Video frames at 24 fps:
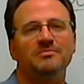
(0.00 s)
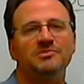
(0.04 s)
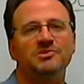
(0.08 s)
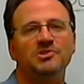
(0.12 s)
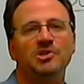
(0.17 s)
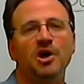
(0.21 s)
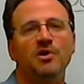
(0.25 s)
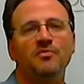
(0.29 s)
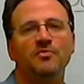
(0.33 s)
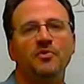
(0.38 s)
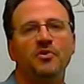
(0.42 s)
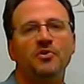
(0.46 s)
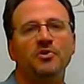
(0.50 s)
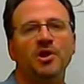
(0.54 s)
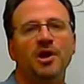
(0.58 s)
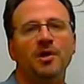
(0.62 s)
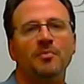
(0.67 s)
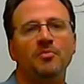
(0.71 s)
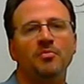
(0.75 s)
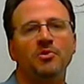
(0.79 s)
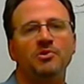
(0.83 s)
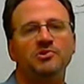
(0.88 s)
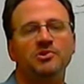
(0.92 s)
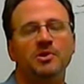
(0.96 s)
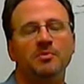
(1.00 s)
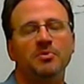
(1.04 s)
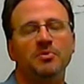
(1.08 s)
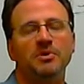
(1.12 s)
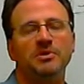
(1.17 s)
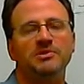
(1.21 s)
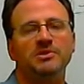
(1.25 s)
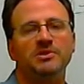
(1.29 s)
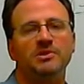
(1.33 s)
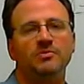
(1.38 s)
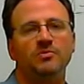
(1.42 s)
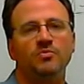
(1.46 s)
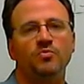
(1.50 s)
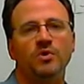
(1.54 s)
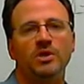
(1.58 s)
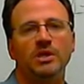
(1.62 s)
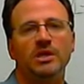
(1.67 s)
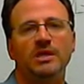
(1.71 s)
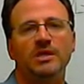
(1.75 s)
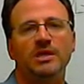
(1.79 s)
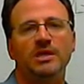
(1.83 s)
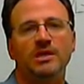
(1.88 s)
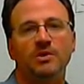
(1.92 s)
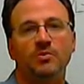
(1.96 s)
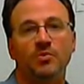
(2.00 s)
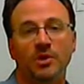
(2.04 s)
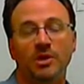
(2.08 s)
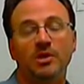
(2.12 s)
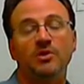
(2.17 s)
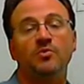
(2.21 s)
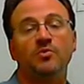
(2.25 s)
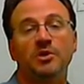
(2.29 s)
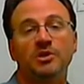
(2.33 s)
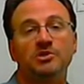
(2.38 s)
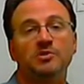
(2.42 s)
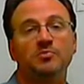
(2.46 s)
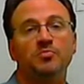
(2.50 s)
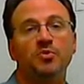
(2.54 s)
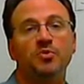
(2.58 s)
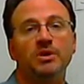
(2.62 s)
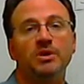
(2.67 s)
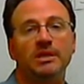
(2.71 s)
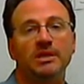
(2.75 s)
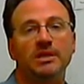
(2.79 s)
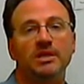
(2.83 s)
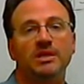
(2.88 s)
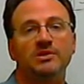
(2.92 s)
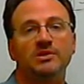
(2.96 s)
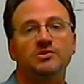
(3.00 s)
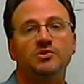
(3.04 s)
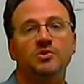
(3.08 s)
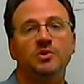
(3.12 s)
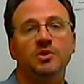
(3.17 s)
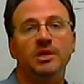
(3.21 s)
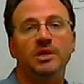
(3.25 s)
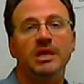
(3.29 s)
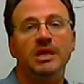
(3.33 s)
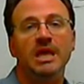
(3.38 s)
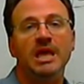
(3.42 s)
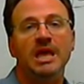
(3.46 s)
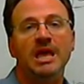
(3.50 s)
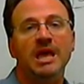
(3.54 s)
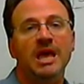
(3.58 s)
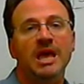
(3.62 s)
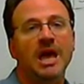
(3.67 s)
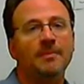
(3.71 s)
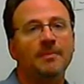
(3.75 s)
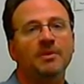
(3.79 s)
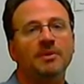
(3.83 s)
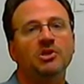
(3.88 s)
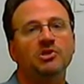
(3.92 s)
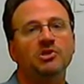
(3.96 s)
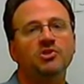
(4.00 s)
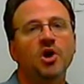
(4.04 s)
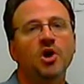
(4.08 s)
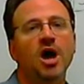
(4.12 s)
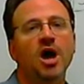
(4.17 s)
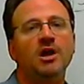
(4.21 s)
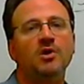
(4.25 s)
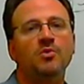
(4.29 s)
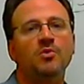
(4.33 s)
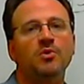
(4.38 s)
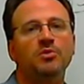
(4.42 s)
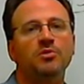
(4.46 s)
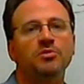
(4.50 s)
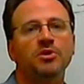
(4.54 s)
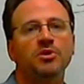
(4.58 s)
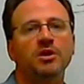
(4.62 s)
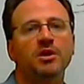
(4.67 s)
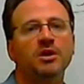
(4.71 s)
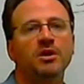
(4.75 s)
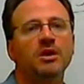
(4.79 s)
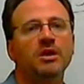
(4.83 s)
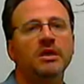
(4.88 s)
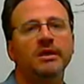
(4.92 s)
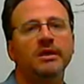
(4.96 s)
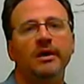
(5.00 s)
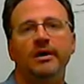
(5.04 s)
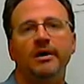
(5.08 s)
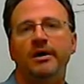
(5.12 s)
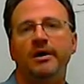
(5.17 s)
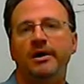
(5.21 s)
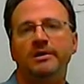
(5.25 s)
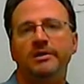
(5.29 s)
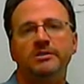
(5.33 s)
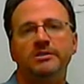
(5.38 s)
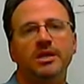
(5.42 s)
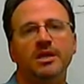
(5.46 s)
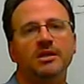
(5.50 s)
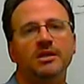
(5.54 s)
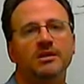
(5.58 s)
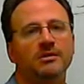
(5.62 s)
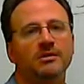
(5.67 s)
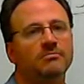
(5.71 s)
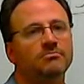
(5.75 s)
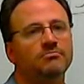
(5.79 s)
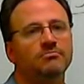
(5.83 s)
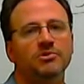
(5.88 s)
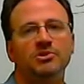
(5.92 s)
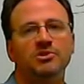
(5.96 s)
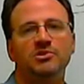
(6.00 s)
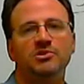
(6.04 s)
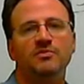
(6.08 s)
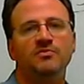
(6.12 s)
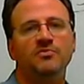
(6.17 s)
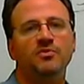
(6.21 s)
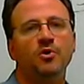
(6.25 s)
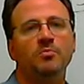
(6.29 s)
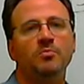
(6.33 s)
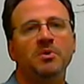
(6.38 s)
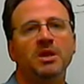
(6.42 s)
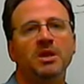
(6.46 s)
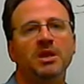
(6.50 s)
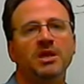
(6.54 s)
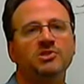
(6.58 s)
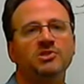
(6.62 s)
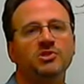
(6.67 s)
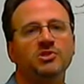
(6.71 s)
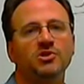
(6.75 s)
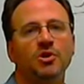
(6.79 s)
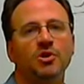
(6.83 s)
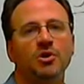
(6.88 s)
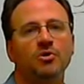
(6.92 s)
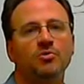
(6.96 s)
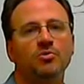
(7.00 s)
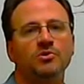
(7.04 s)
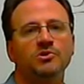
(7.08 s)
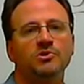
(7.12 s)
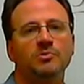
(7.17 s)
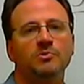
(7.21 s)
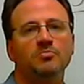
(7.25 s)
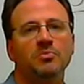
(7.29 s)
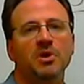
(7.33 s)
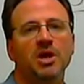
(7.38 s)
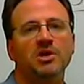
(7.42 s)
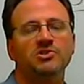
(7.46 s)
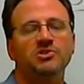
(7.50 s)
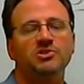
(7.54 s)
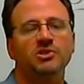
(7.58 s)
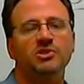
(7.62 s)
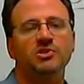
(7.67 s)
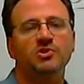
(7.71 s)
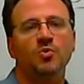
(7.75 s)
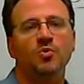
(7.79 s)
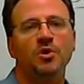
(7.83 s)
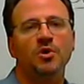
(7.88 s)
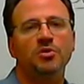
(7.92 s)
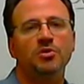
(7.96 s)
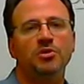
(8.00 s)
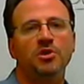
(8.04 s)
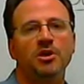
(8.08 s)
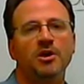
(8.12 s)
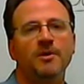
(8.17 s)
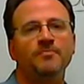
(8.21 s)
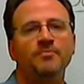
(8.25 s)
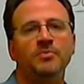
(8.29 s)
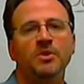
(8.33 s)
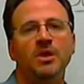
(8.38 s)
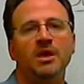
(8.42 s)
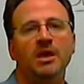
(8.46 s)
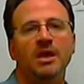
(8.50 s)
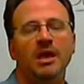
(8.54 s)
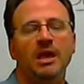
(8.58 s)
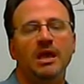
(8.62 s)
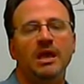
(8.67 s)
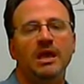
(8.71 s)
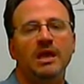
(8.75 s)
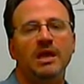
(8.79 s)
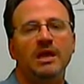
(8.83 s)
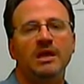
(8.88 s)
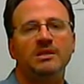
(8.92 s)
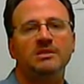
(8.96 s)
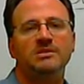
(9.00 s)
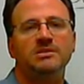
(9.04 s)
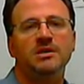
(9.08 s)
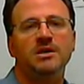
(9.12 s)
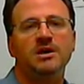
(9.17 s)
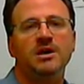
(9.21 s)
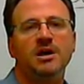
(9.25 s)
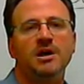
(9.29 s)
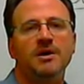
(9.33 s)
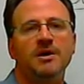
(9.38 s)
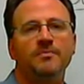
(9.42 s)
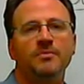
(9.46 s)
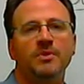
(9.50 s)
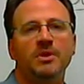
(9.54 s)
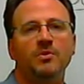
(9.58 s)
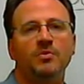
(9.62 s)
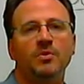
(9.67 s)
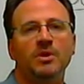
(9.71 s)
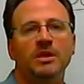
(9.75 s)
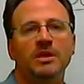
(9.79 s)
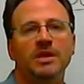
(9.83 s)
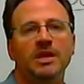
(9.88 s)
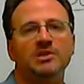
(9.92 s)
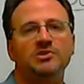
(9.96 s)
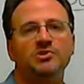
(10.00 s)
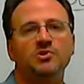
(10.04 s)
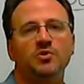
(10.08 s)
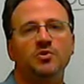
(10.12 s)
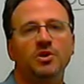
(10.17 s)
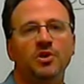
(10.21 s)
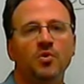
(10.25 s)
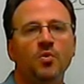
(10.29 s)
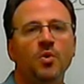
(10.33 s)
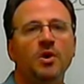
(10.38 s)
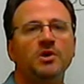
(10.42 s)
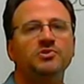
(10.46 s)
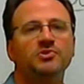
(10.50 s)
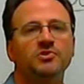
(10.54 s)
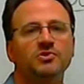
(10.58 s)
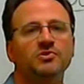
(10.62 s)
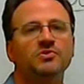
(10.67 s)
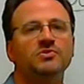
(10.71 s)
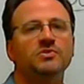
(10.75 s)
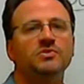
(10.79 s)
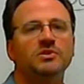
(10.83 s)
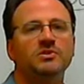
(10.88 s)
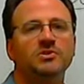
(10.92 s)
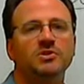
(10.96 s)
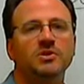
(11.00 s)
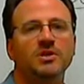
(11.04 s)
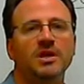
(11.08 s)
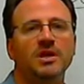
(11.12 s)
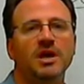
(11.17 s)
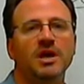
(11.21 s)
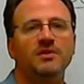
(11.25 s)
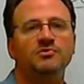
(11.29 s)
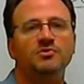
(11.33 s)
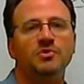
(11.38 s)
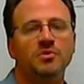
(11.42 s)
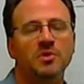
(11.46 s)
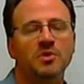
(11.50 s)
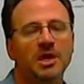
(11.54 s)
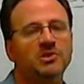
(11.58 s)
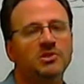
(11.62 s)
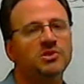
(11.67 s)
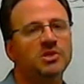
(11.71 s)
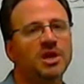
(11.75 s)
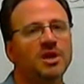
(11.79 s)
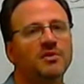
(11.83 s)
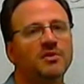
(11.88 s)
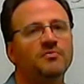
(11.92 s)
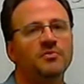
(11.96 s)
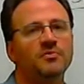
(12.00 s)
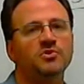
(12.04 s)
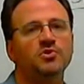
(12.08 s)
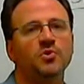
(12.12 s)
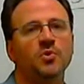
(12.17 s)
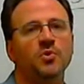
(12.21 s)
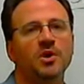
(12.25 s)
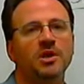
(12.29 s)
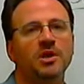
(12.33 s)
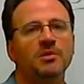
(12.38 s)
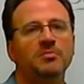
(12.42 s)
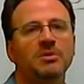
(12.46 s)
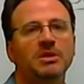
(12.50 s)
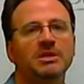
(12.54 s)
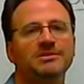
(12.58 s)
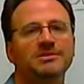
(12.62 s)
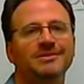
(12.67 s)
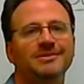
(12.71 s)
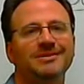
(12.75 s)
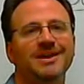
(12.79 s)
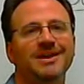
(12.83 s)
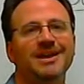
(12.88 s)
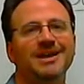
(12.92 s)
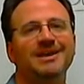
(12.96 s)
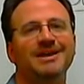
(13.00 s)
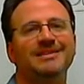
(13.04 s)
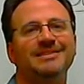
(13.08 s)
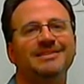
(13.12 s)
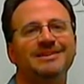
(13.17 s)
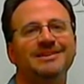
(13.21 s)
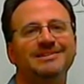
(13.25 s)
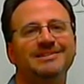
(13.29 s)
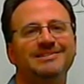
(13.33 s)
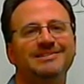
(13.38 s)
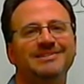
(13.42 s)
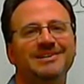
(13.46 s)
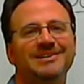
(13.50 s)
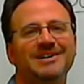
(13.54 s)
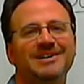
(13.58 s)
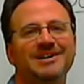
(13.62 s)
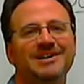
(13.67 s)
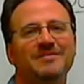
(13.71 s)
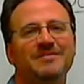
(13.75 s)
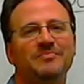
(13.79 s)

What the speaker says: cell phone number someplace that we can reach you pretty easily. Happy to talk with you. Take just a few minutes to go through some basics with you. And we can answer any questions that you have. So thanks again for joining me today in this